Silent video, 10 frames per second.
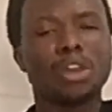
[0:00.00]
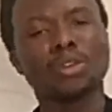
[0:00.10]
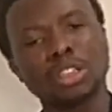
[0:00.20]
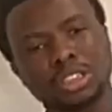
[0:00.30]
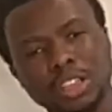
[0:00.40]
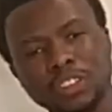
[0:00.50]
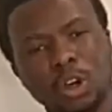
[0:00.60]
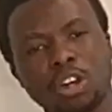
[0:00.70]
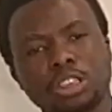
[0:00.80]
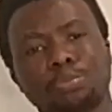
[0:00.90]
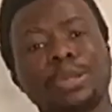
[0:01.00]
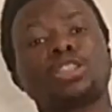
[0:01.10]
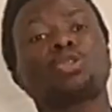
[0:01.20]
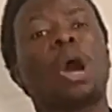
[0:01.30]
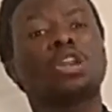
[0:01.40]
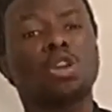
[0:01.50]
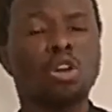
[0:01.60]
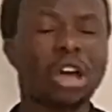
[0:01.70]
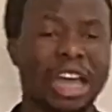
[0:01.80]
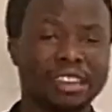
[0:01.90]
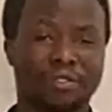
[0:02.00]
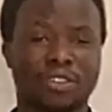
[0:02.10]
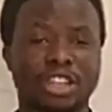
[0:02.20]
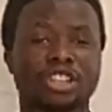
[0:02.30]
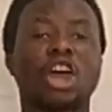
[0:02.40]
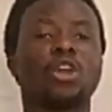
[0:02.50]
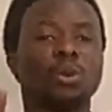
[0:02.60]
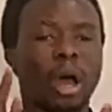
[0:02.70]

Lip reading: When you receive the Holy Spirit, you are no longer in the flesh.